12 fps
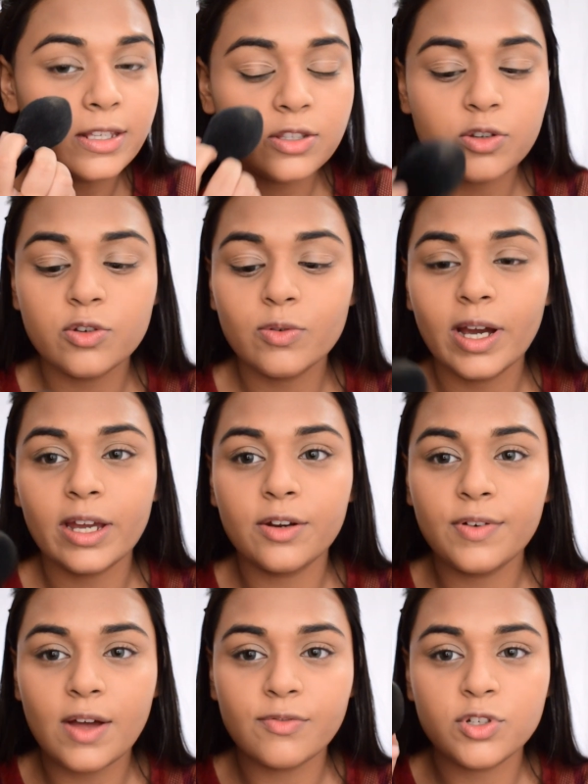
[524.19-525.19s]
so you kind of
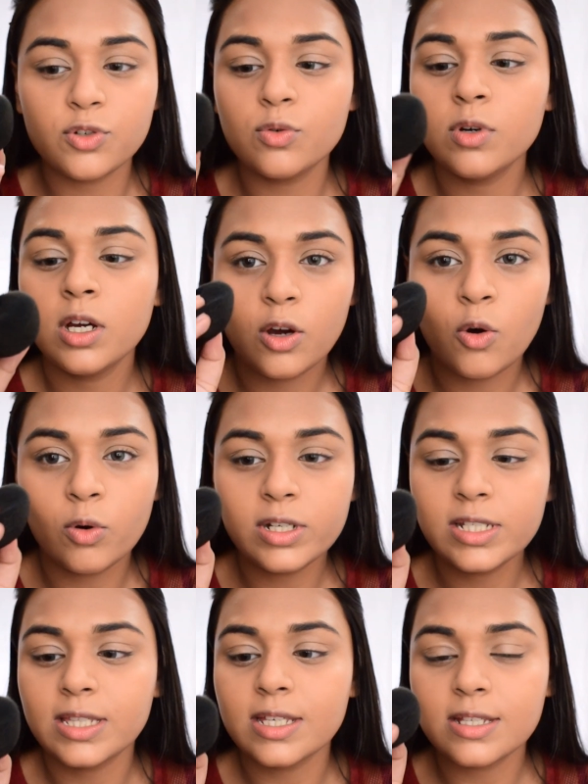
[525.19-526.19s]
have to hold
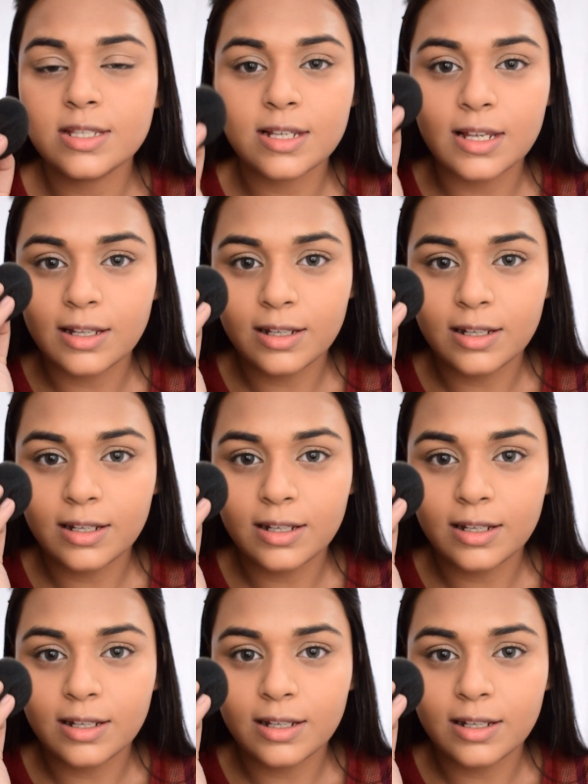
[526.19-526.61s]
this